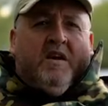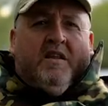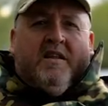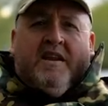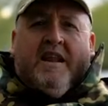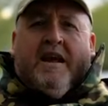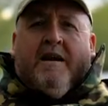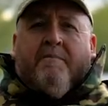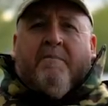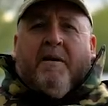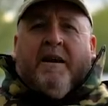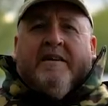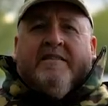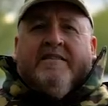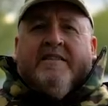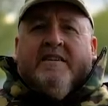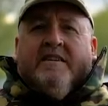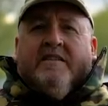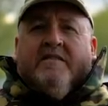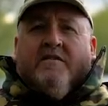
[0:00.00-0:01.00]
they're now
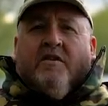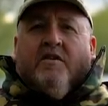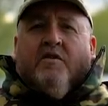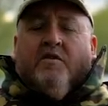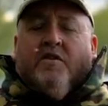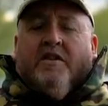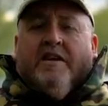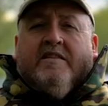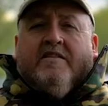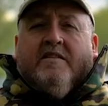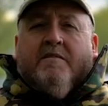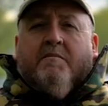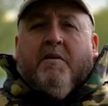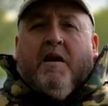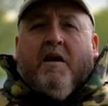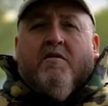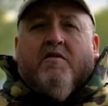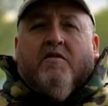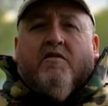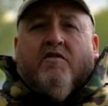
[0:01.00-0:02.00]
basing all of these
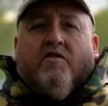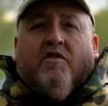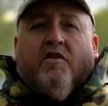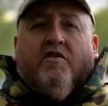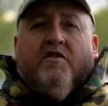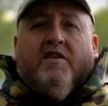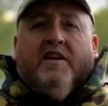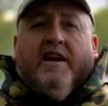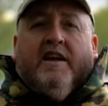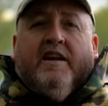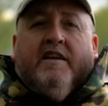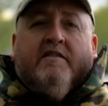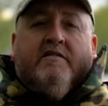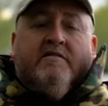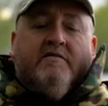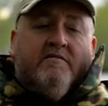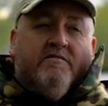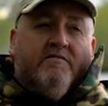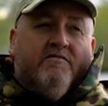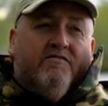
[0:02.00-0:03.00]
components on their
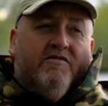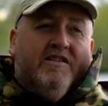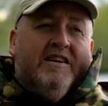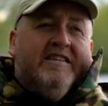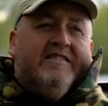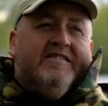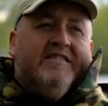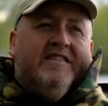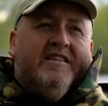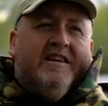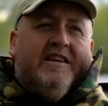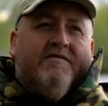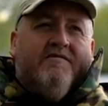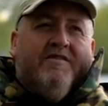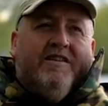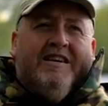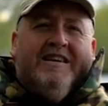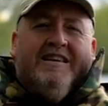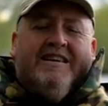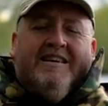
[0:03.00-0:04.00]
recently
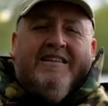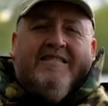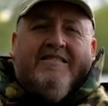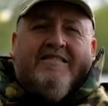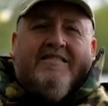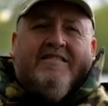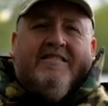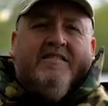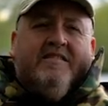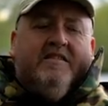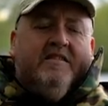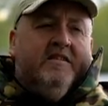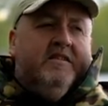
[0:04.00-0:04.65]
released